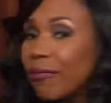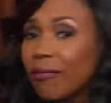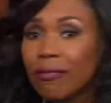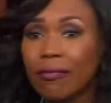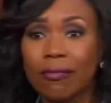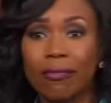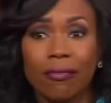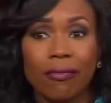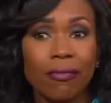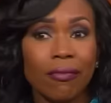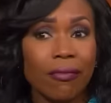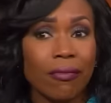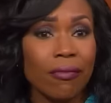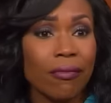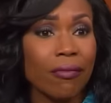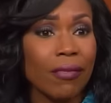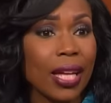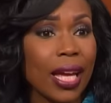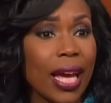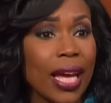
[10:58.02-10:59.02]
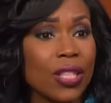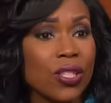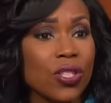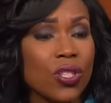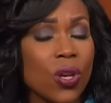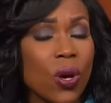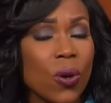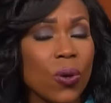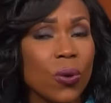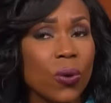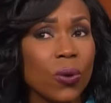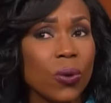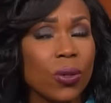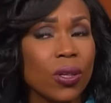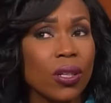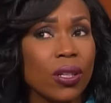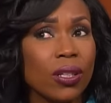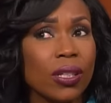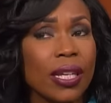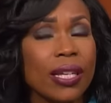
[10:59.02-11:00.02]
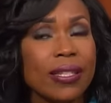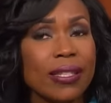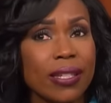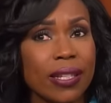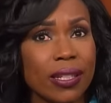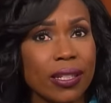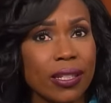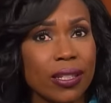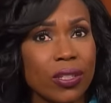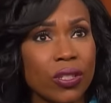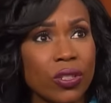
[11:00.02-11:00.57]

how to bring you up. Absolutely. And so listen,